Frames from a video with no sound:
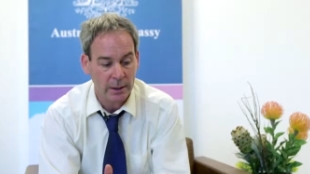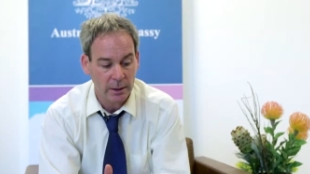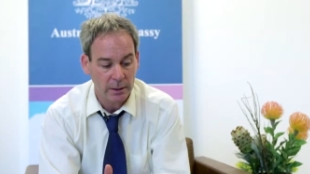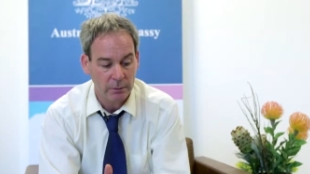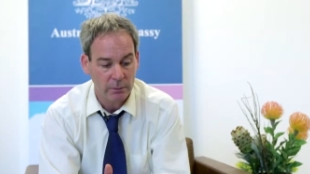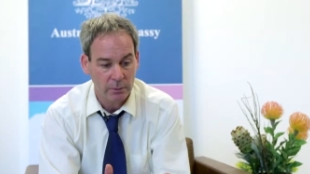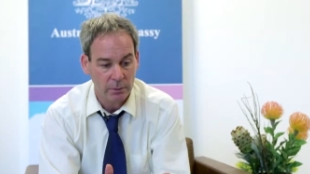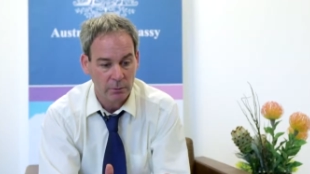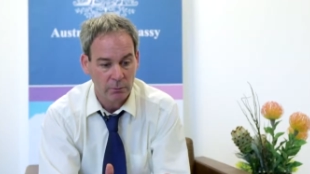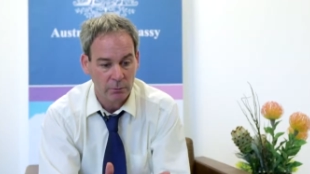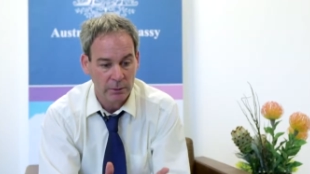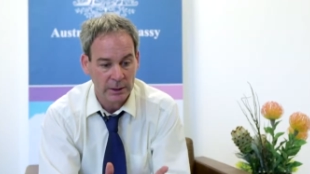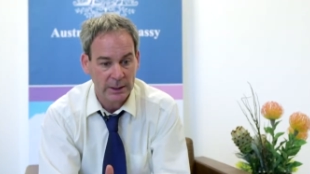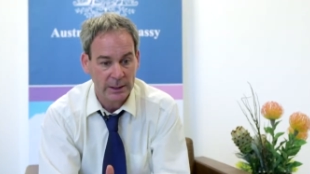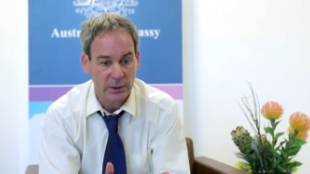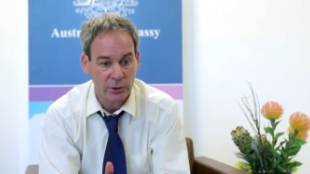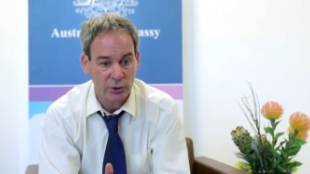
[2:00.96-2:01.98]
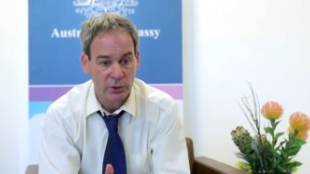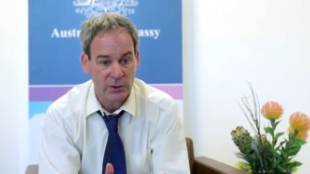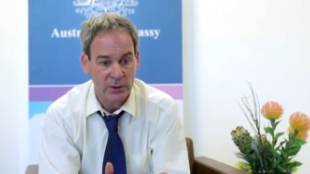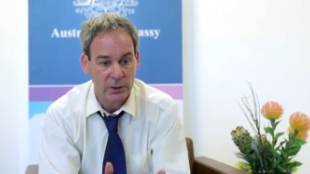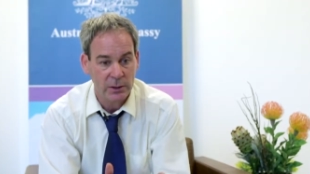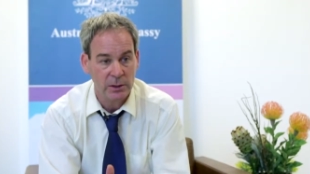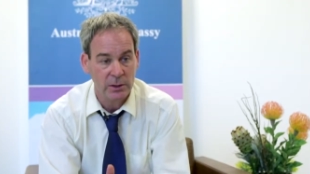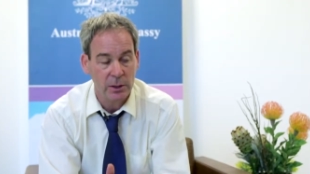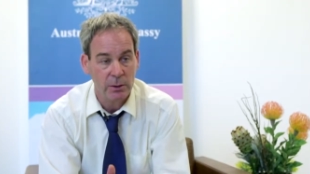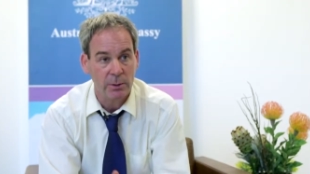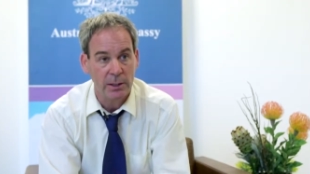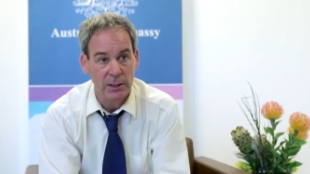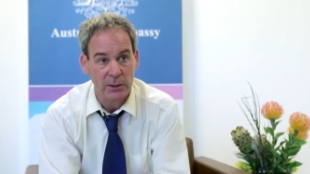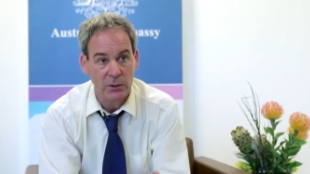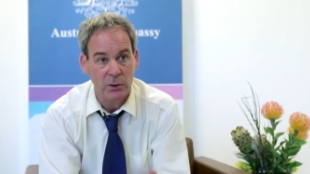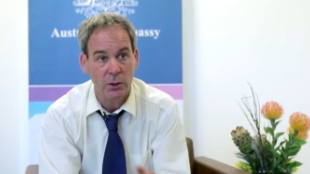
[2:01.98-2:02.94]
are really interested in
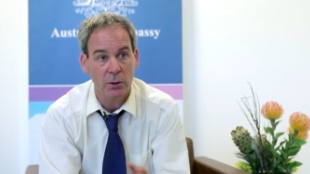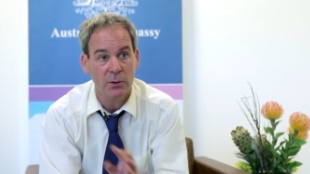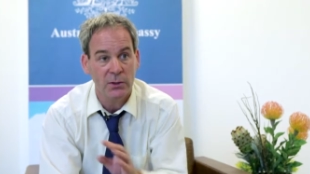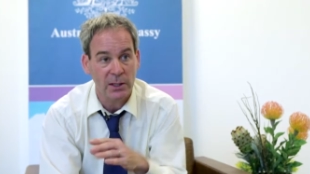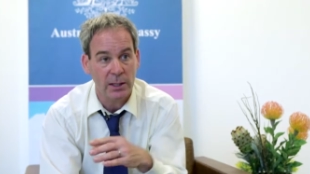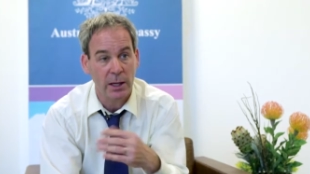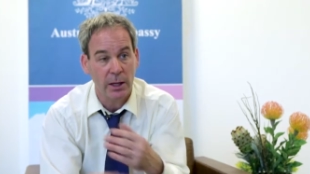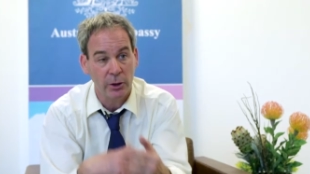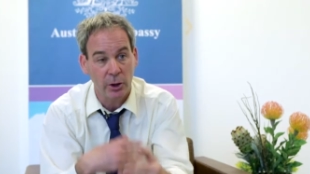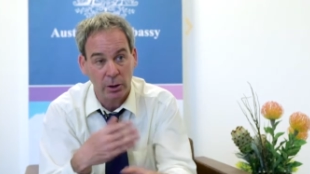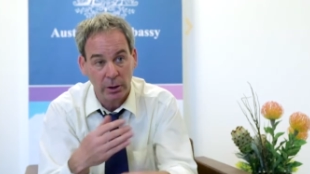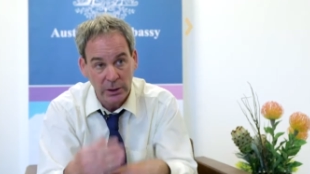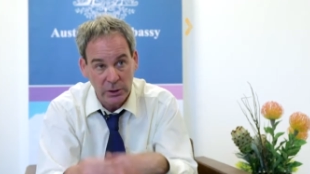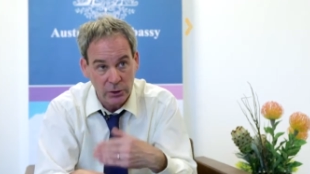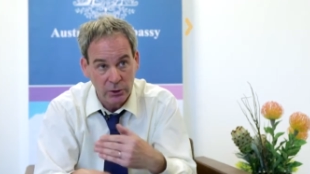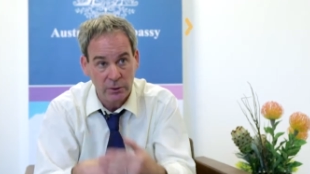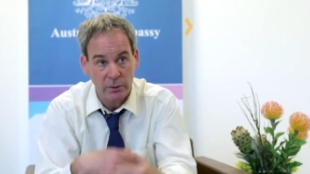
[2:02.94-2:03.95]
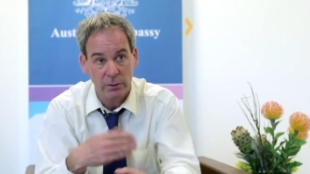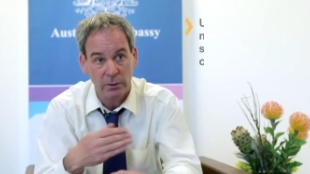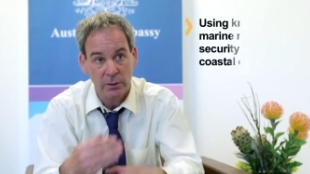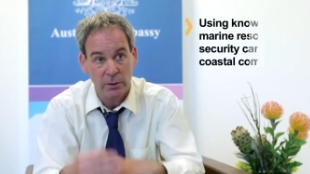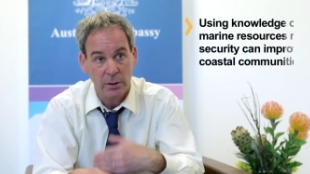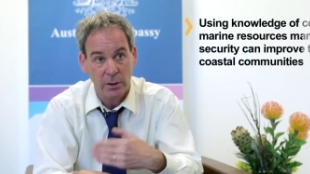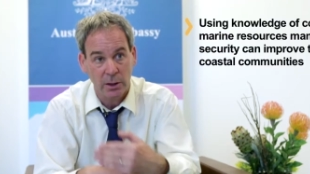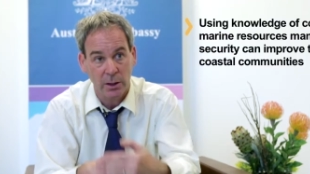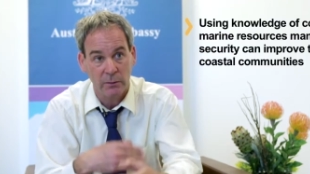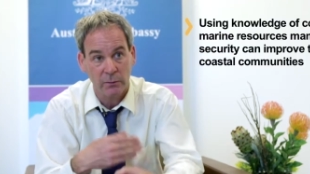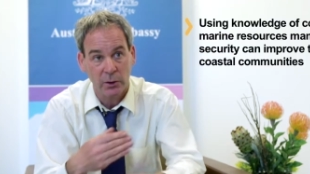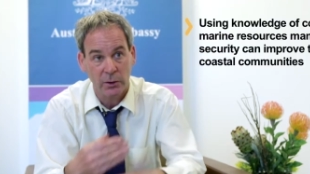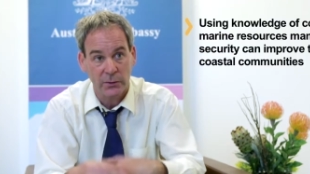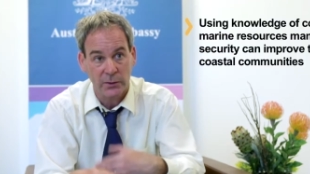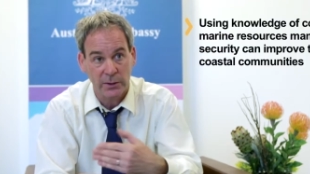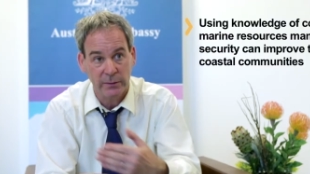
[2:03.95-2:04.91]
doing is using our knowledge
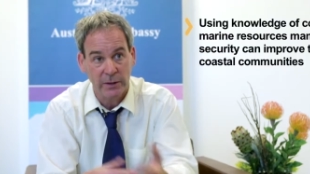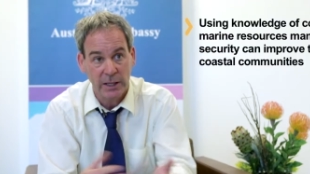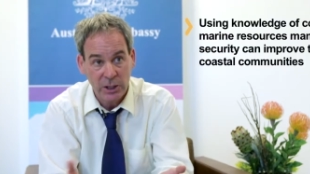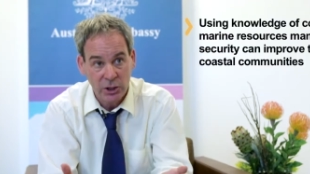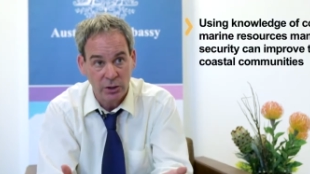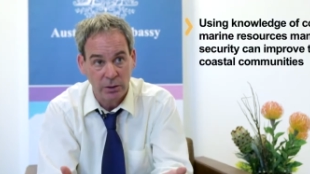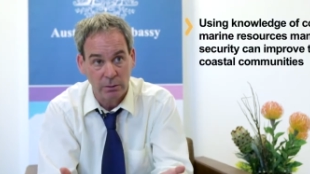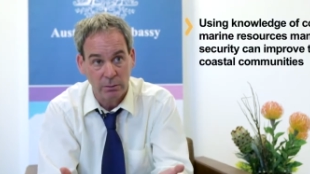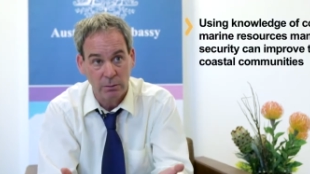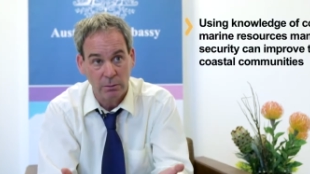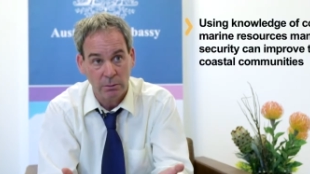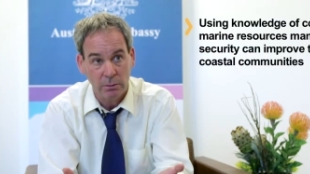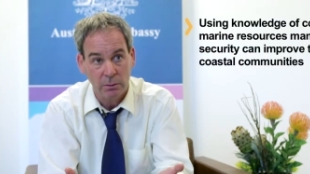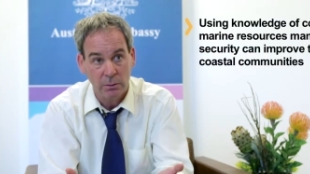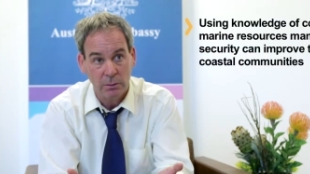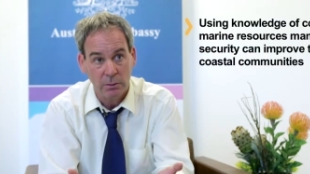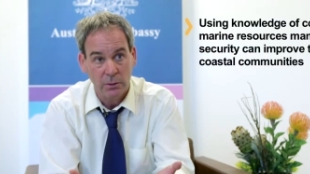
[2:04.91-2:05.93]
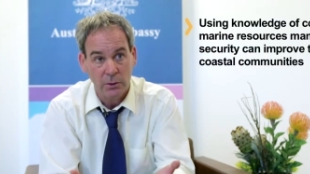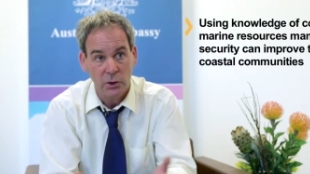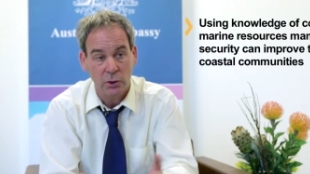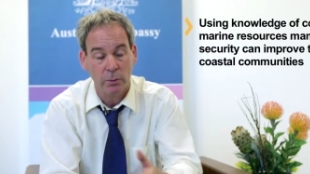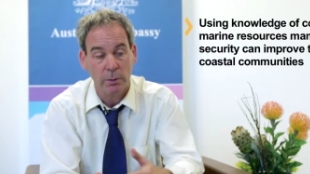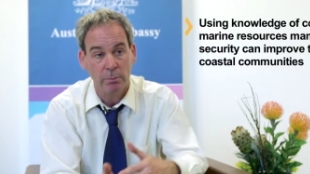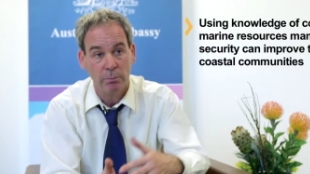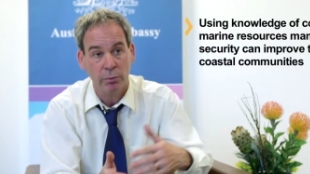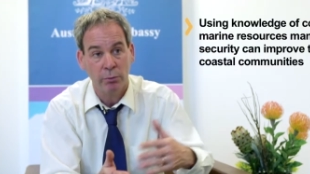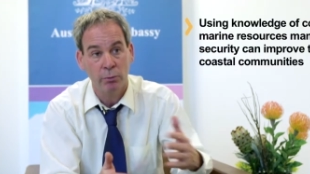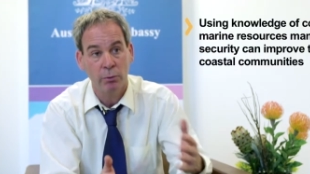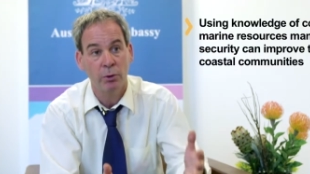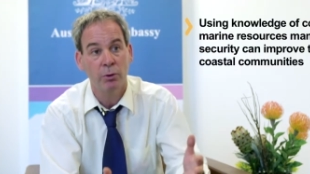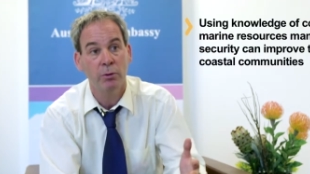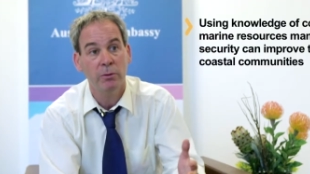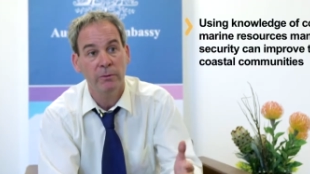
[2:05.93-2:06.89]
of conservation to
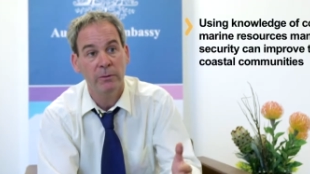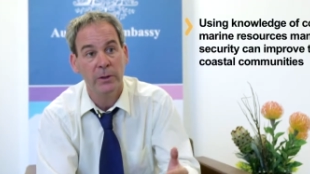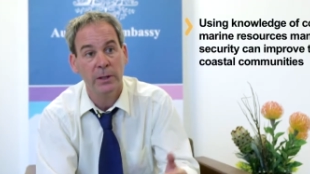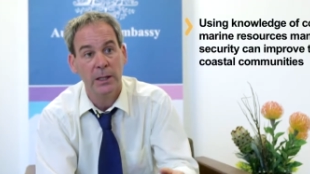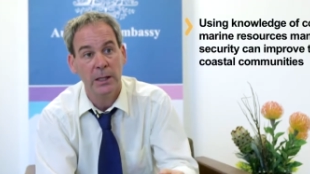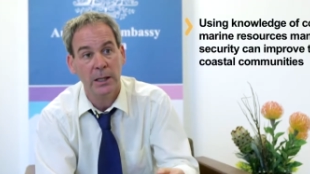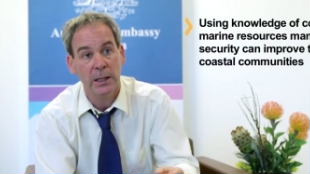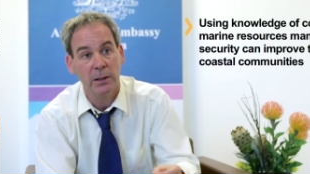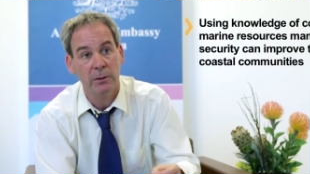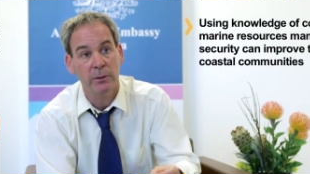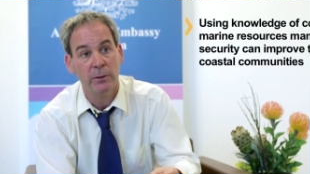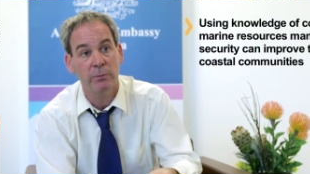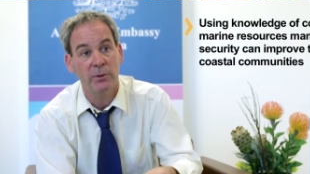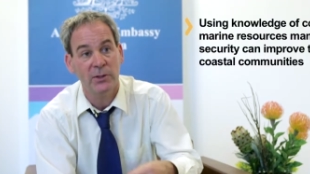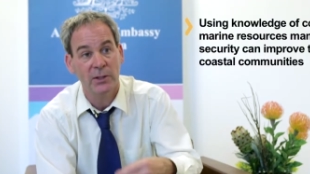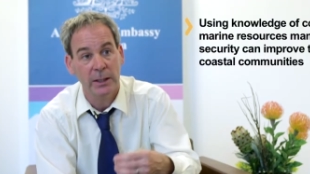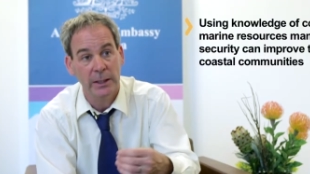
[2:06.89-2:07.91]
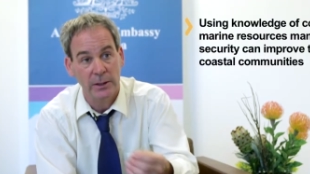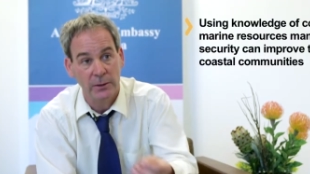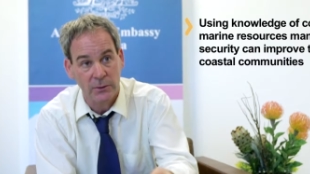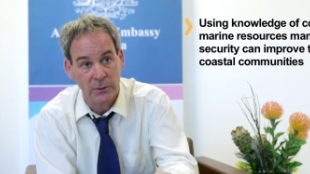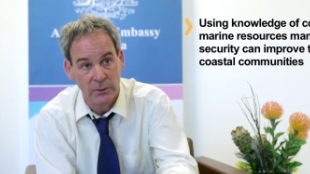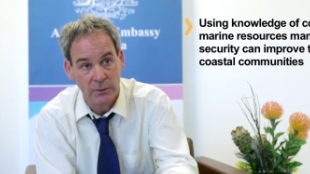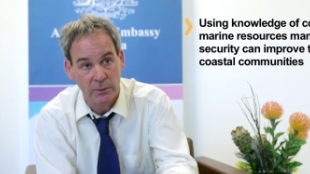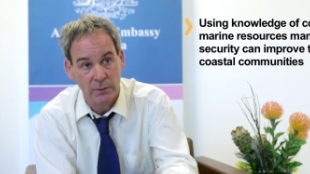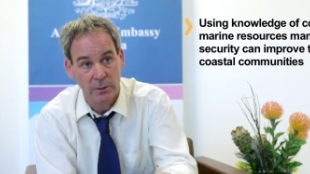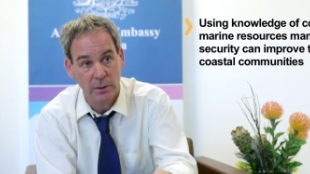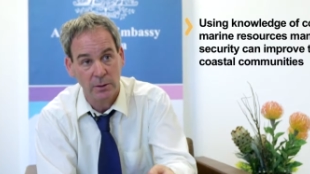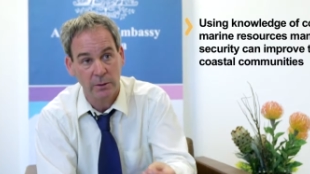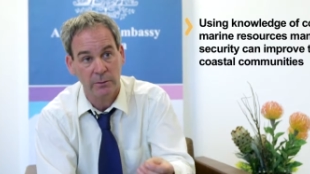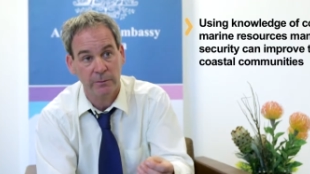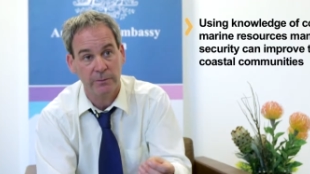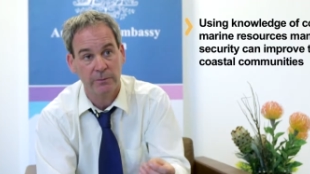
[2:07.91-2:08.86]
improve the, the resilience
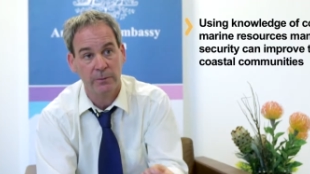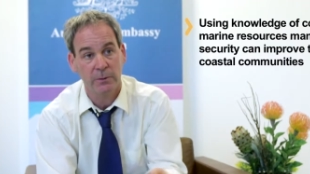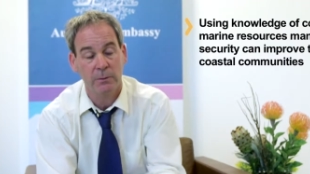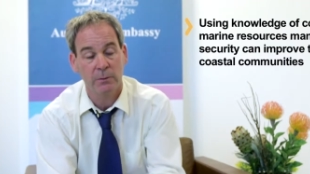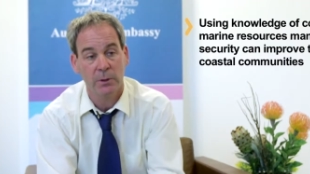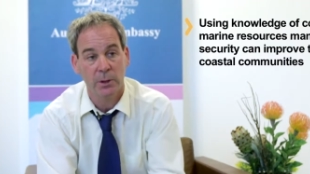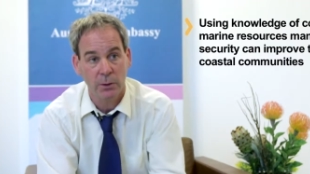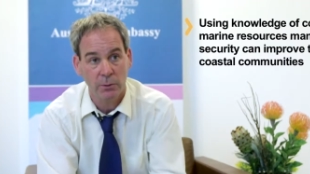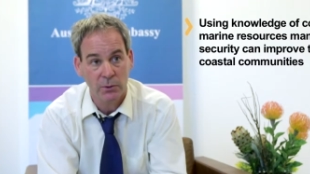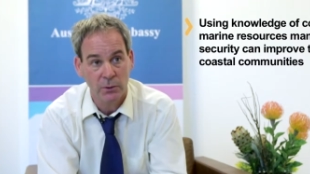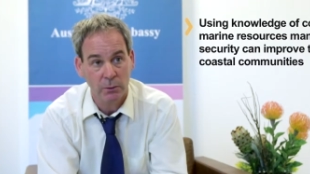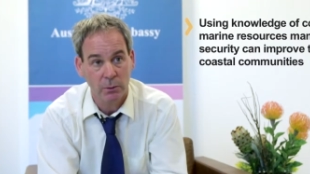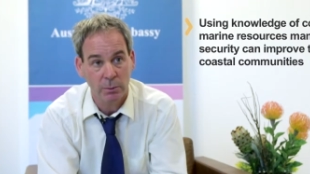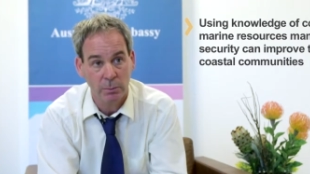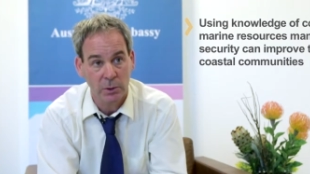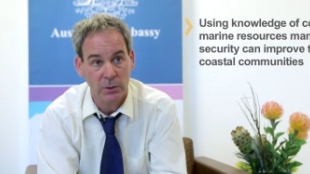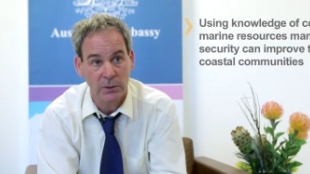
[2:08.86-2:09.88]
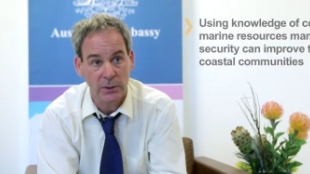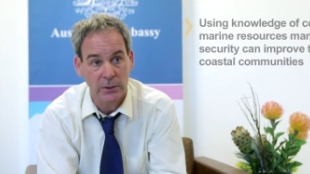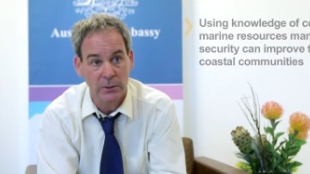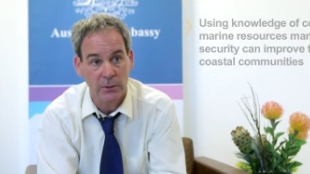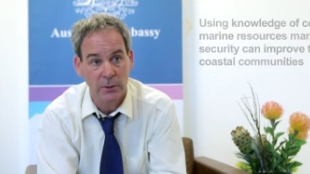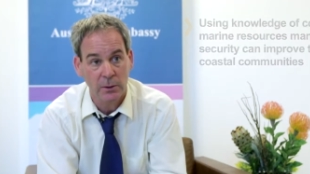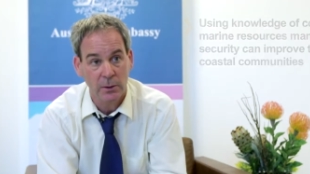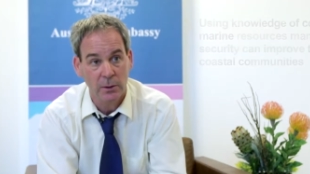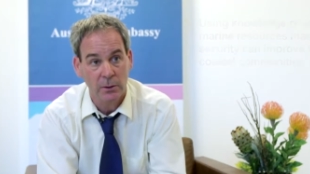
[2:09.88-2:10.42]
of coastal communities.